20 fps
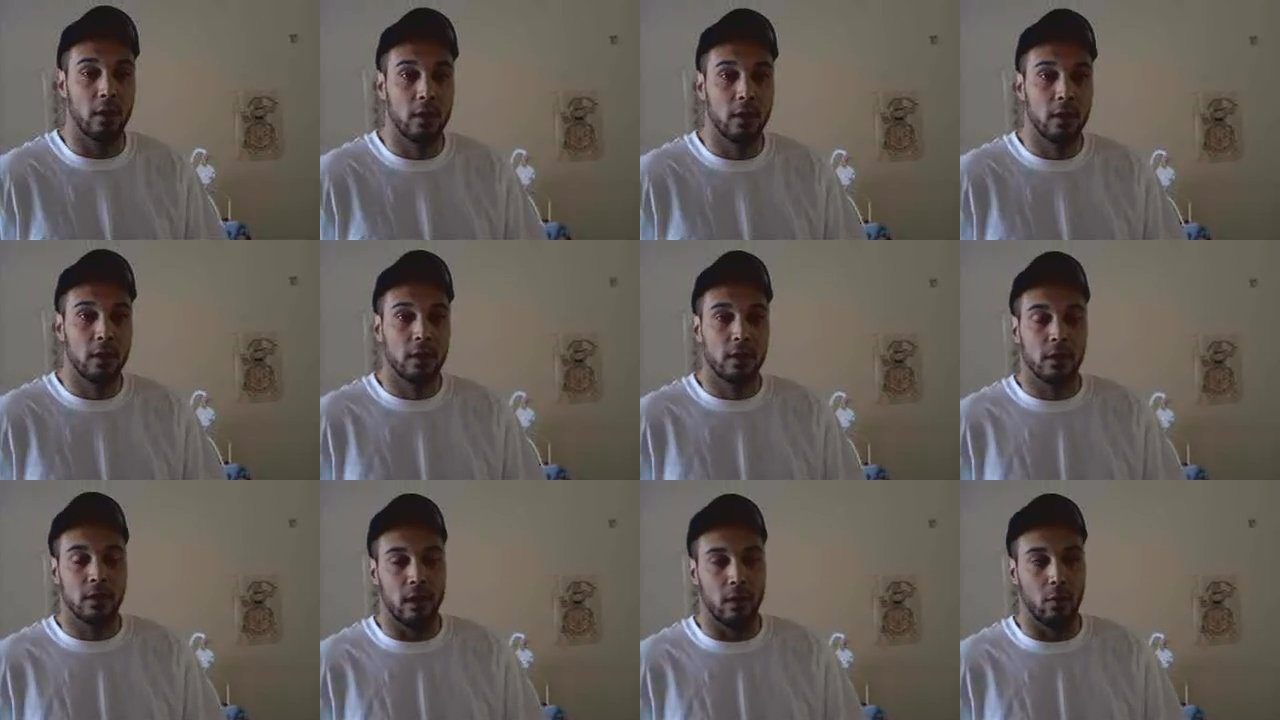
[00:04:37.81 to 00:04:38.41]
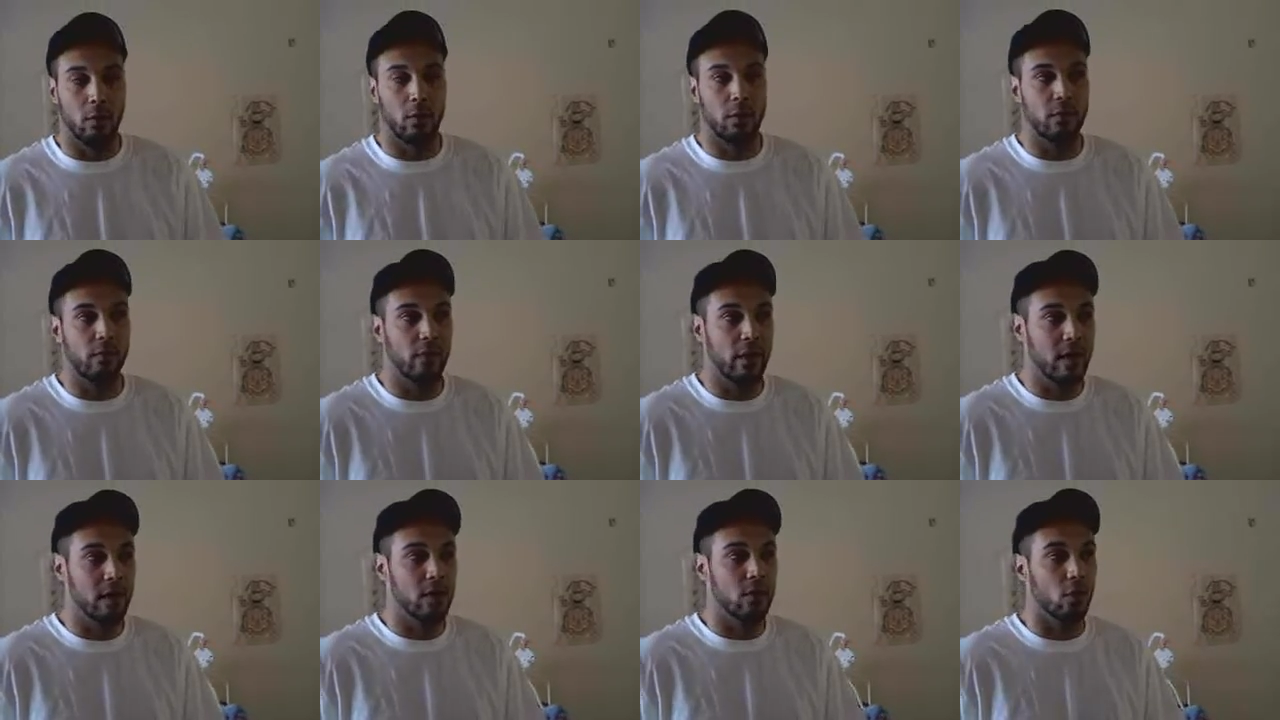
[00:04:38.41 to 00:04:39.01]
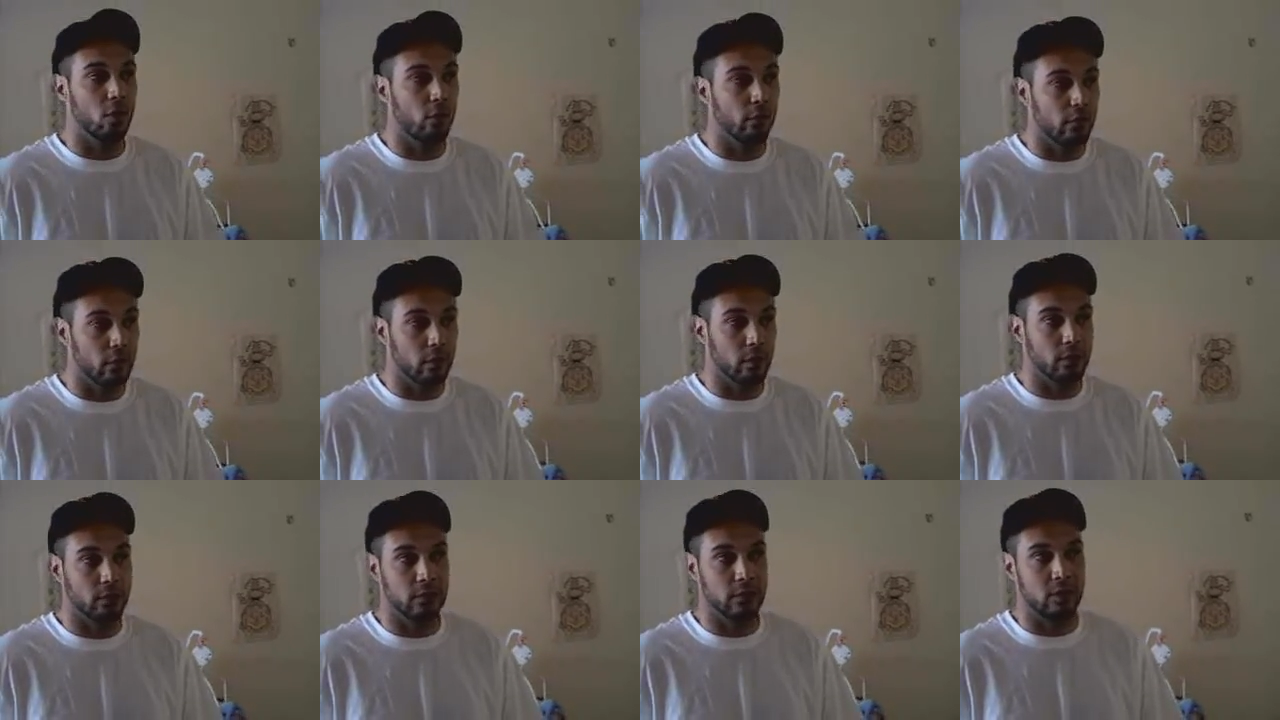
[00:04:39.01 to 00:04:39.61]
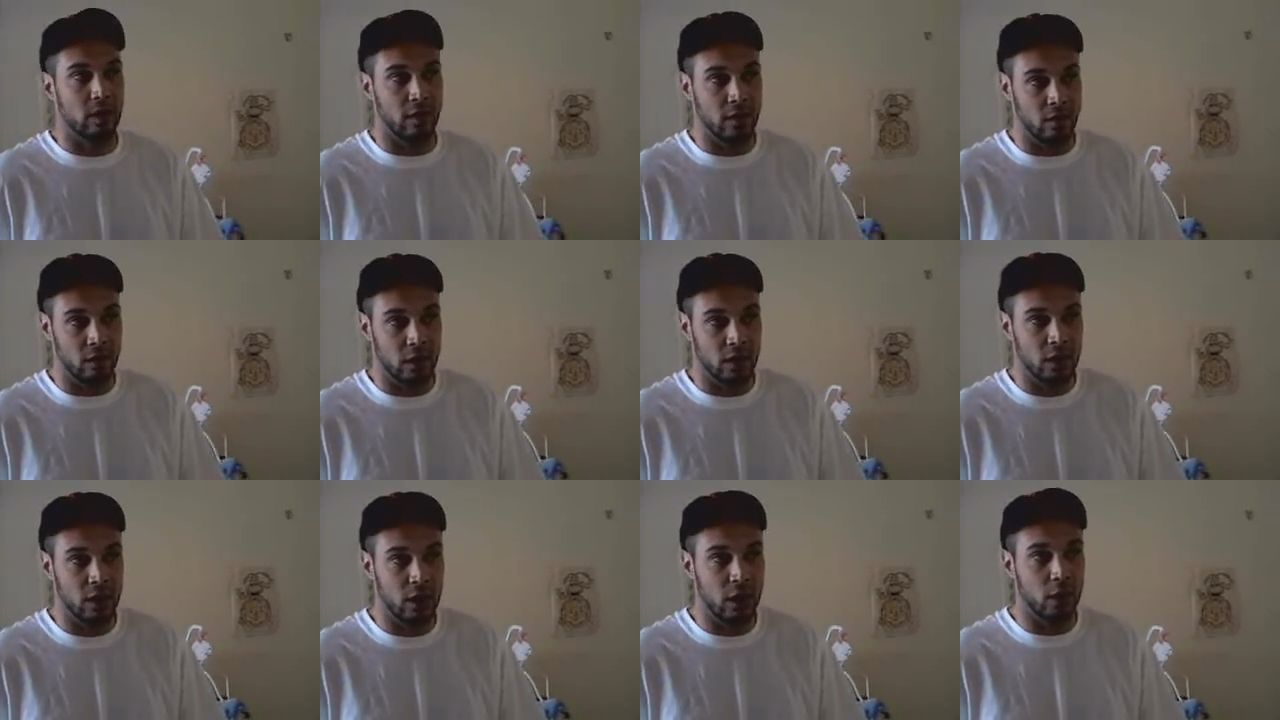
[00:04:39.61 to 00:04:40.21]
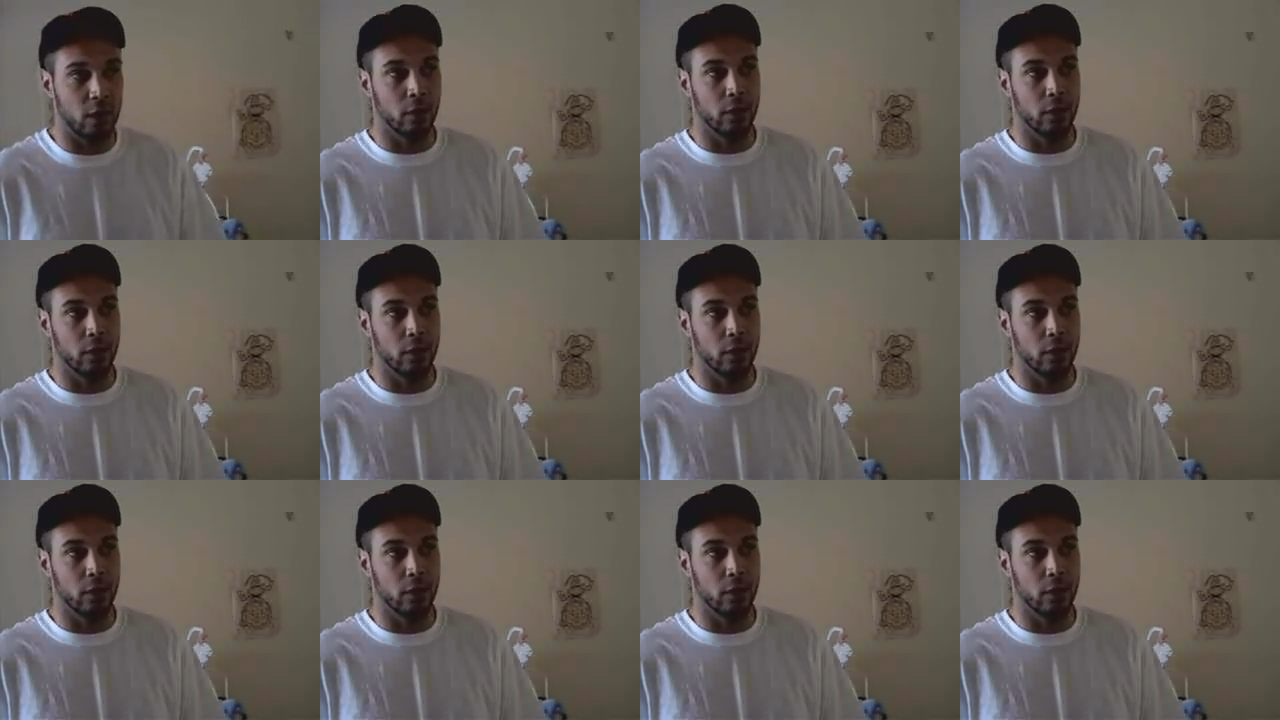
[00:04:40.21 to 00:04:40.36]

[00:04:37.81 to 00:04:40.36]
that we've had over, in the year,